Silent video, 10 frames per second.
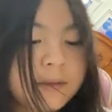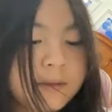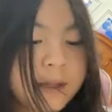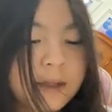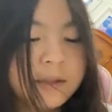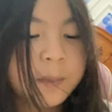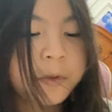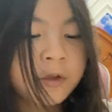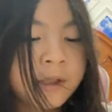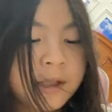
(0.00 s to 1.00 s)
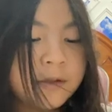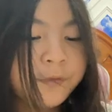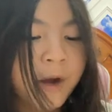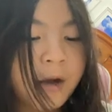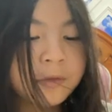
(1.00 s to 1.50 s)
Then the police
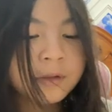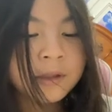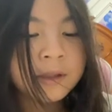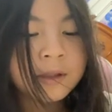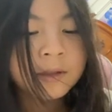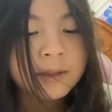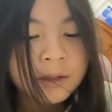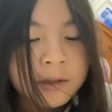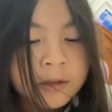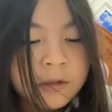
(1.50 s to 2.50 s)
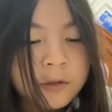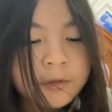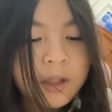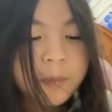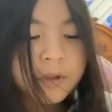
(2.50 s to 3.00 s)
found clue
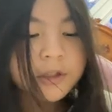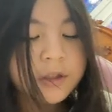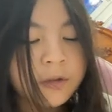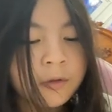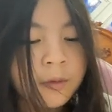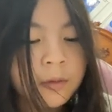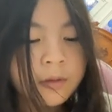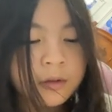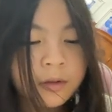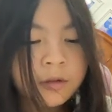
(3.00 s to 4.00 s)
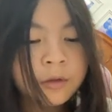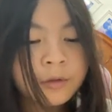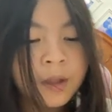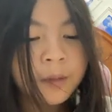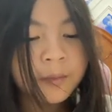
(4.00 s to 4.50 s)
number 2. Clue
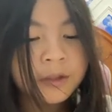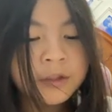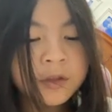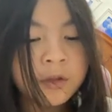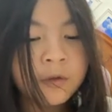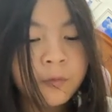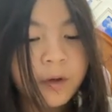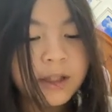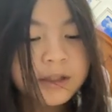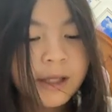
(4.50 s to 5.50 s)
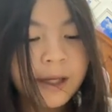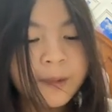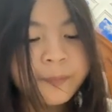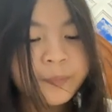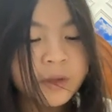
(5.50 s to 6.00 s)
number 2 was a
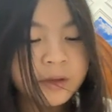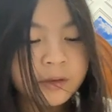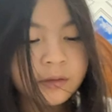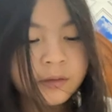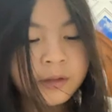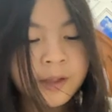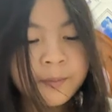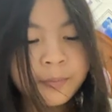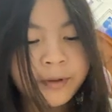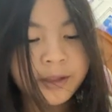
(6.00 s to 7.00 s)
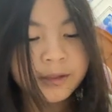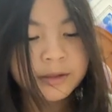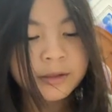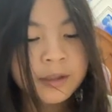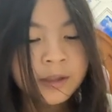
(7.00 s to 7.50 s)

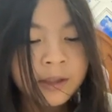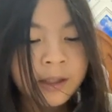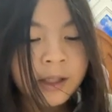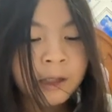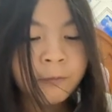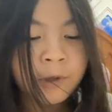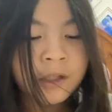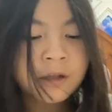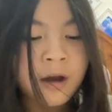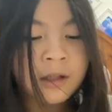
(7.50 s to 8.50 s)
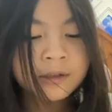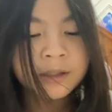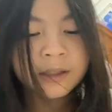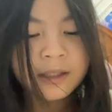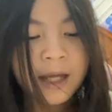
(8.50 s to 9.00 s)
thumbprint. It was on
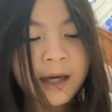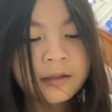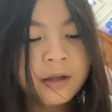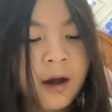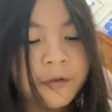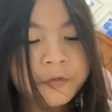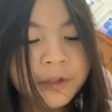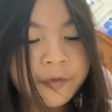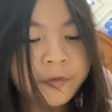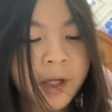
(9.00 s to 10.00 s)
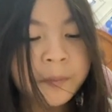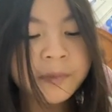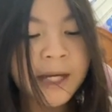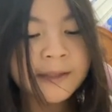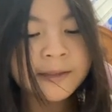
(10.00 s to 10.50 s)
the glass of the frame
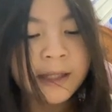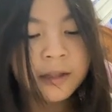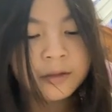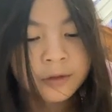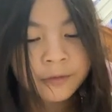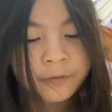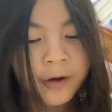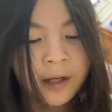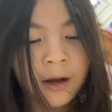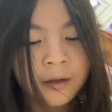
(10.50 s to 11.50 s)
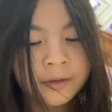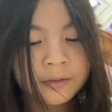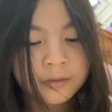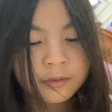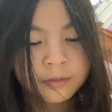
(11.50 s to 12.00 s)
that they could find on
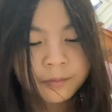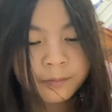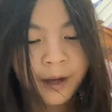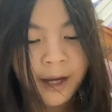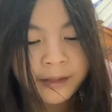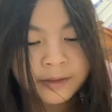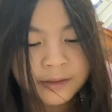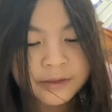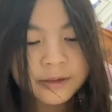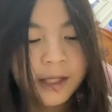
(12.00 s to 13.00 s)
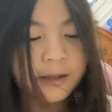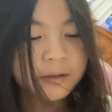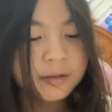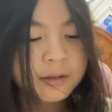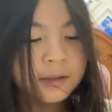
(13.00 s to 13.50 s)
by the stairs.